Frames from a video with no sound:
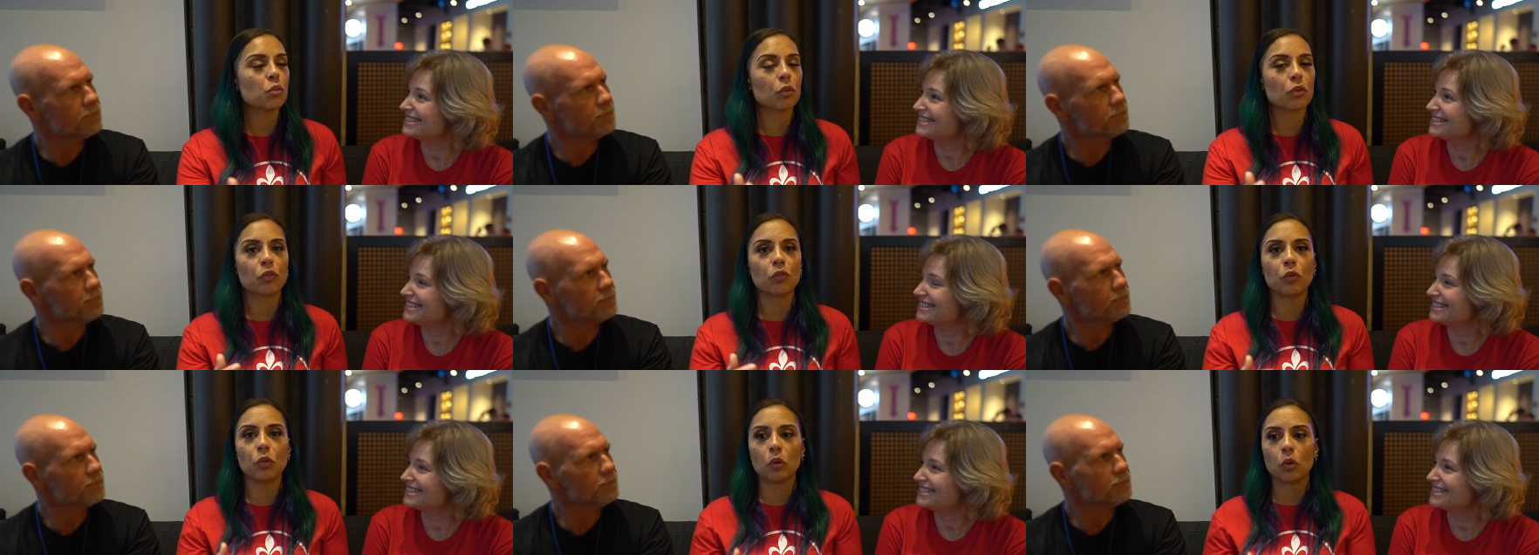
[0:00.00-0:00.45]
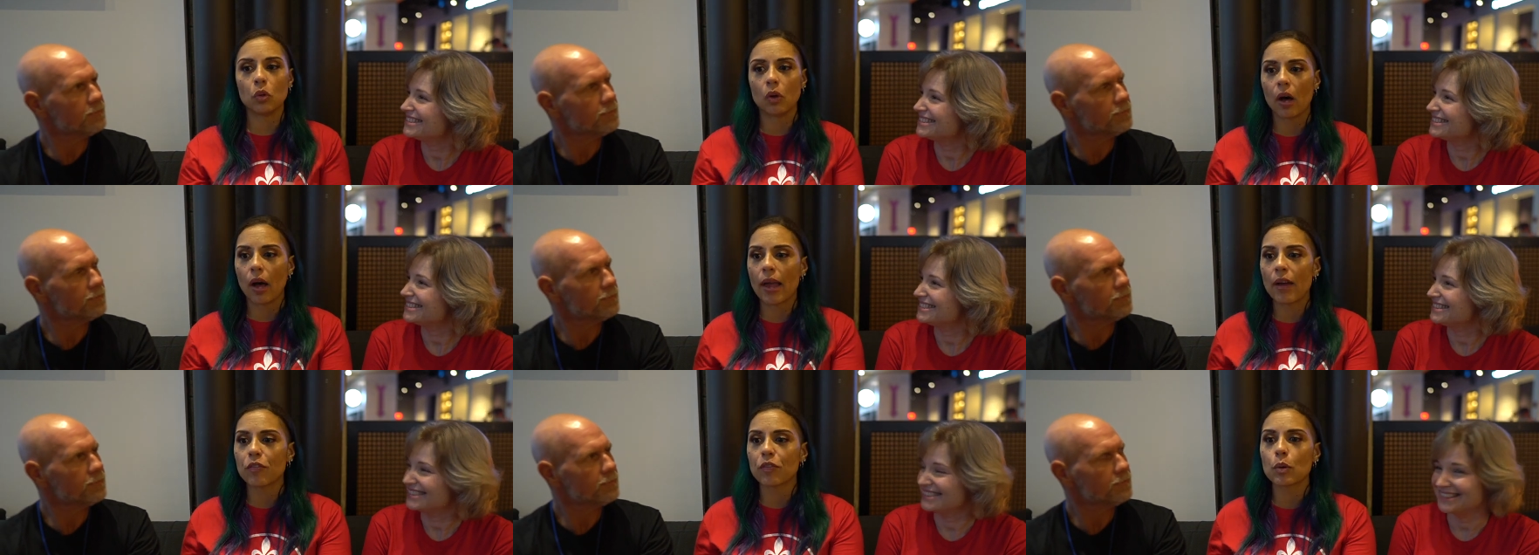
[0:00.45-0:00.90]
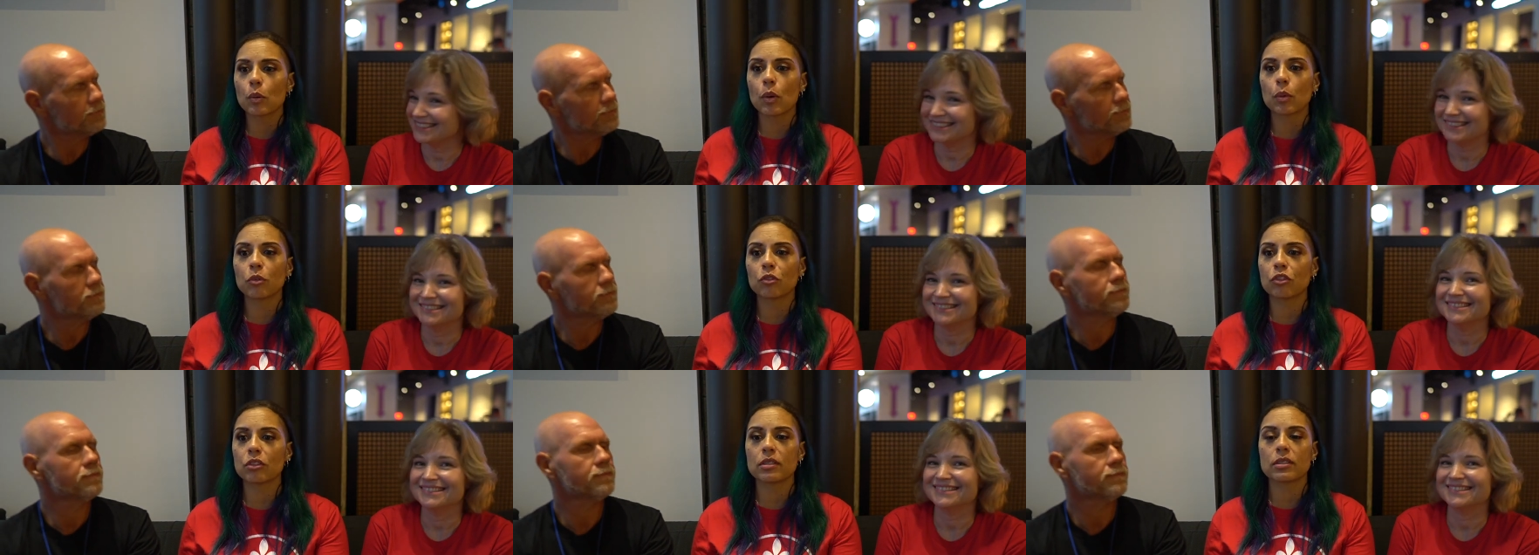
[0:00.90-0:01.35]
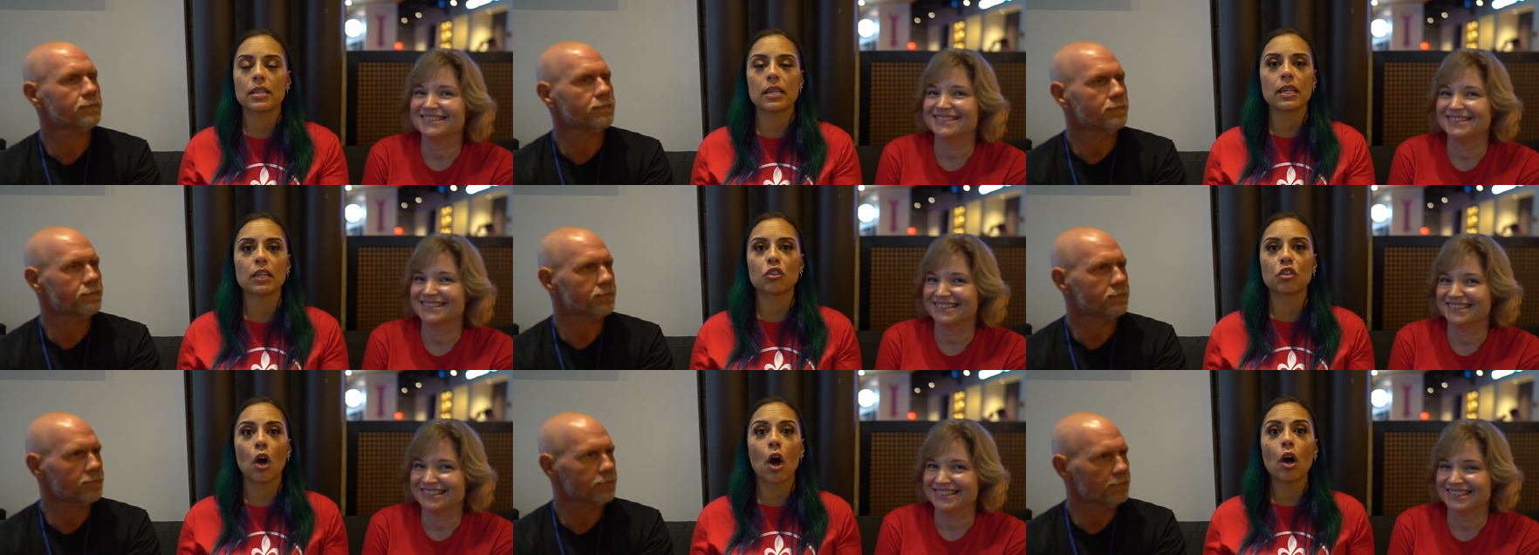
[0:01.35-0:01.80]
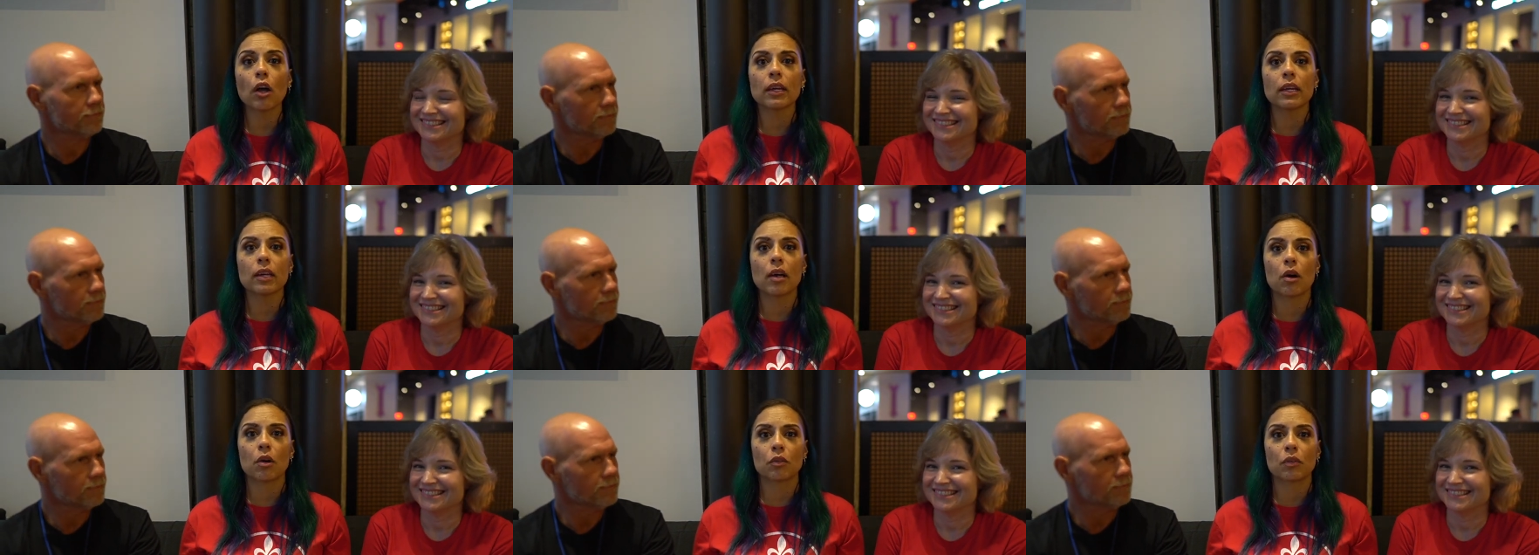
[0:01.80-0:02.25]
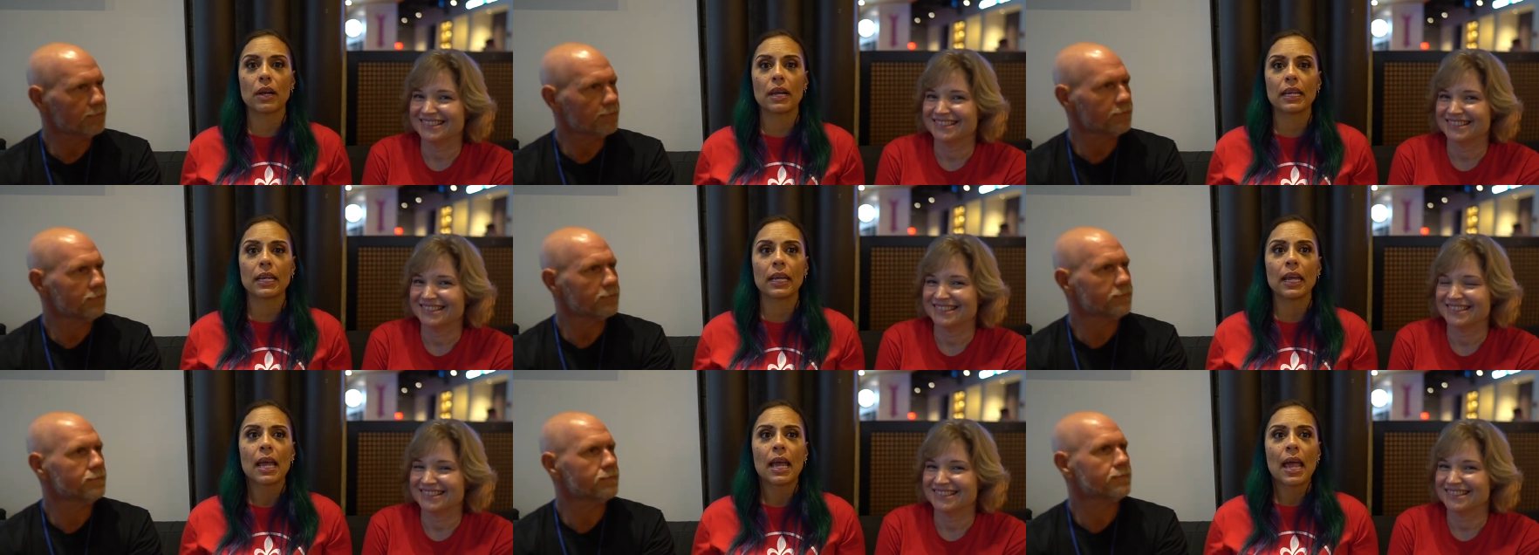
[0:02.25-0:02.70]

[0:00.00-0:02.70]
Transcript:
Speaker 1: were full. Everyone was just sitting talking already.